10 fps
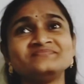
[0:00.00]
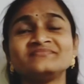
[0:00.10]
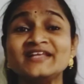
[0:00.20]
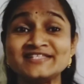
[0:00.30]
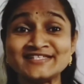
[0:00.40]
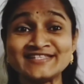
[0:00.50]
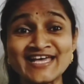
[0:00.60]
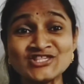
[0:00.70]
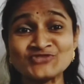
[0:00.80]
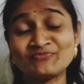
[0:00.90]
this is
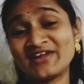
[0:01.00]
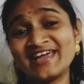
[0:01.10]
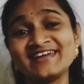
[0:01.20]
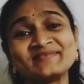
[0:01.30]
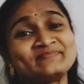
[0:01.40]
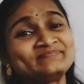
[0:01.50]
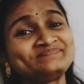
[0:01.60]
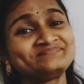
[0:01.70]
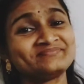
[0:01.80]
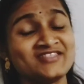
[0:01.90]
lunch break.
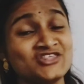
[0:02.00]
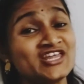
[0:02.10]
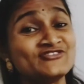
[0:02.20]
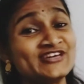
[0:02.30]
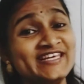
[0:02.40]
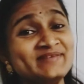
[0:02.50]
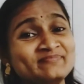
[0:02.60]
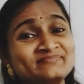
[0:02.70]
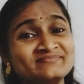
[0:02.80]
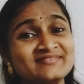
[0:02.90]
Generally,
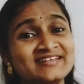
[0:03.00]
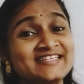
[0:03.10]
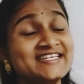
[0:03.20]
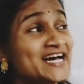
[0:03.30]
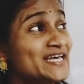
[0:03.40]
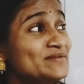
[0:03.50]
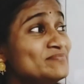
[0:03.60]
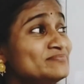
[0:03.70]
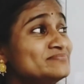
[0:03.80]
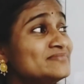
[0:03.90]
the
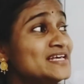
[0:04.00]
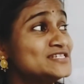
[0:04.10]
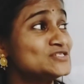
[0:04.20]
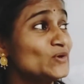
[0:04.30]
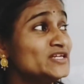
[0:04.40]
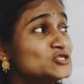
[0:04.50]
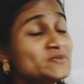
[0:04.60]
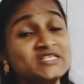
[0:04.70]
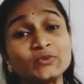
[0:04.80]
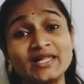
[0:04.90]
time is going to
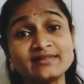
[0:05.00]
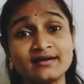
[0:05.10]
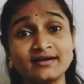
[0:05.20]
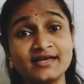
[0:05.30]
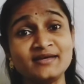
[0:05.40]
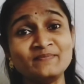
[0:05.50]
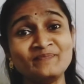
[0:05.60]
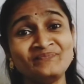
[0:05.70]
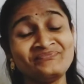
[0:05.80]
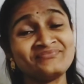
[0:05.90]
be 12:30
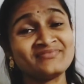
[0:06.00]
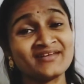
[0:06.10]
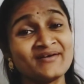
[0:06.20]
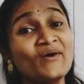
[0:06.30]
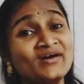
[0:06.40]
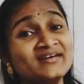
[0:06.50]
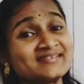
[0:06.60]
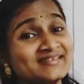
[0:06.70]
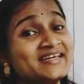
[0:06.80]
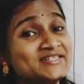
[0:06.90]
or
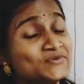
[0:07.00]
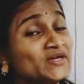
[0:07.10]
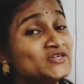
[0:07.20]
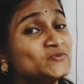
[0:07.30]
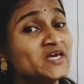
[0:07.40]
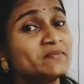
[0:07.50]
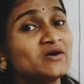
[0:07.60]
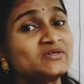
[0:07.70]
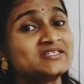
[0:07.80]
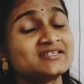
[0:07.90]
it's going to be
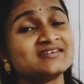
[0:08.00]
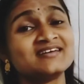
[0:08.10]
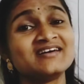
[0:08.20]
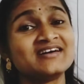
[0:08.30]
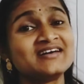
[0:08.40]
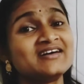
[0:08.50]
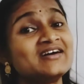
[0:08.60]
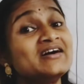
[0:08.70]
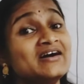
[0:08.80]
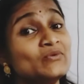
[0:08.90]
about
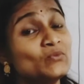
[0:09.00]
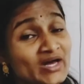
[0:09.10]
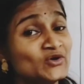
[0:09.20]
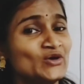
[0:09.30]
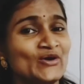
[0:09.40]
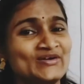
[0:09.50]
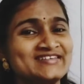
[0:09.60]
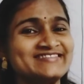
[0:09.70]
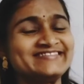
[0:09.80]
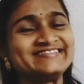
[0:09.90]
1 o'clock.
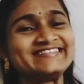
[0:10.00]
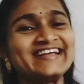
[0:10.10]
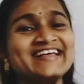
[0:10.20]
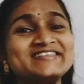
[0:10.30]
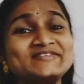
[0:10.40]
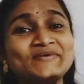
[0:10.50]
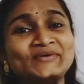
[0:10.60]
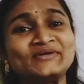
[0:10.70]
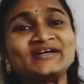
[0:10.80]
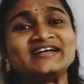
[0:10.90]
So,
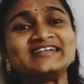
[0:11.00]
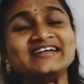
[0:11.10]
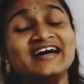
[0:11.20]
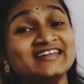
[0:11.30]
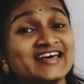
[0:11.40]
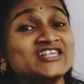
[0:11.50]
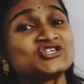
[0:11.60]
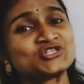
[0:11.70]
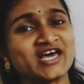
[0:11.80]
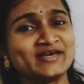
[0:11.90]
a lunch
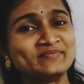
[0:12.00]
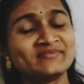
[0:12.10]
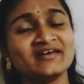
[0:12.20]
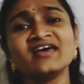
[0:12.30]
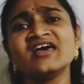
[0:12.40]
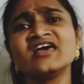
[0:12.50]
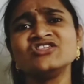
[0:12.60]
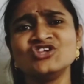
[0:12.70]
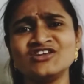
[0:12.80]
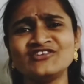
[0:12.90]
time.
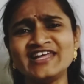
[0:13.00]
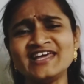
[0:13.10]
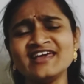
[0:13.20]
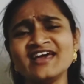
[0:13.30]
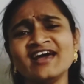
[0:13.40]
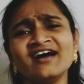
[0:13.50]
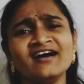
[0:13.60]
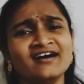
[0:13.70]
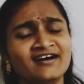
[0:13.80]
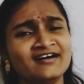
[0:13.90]
Generally,
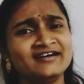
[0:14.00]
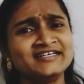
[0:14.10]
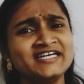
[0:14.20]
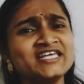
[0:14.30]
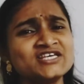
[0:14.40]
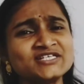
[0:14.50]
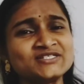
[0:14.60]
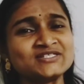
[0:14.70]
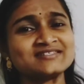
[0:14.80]
teachers,